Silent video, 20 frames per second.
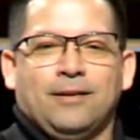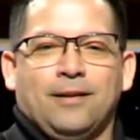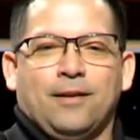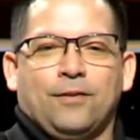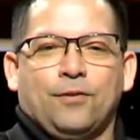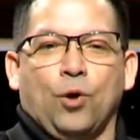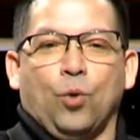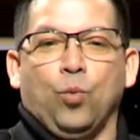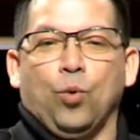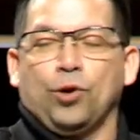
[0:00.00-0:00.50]

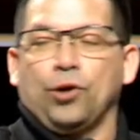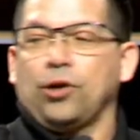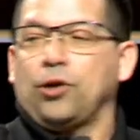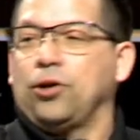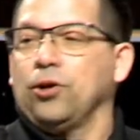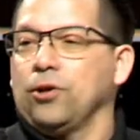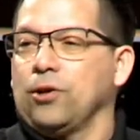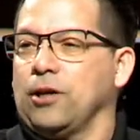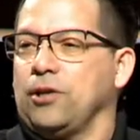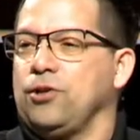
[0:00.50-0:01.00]
The woulda,
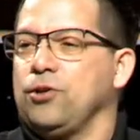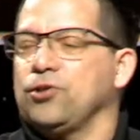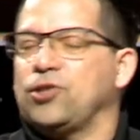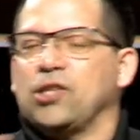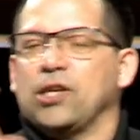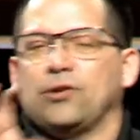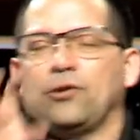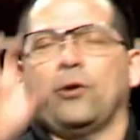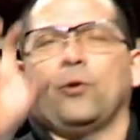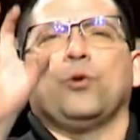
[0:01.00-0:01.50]
coulda. You
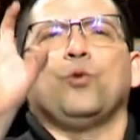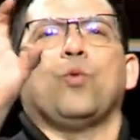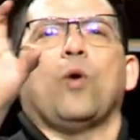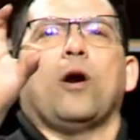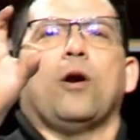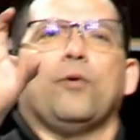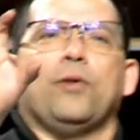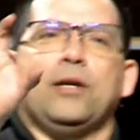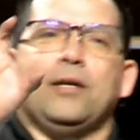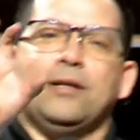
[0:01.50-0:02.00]
sit there and
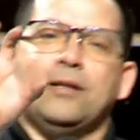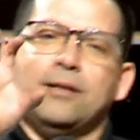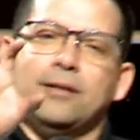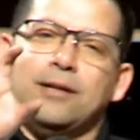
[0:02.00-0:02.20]
worry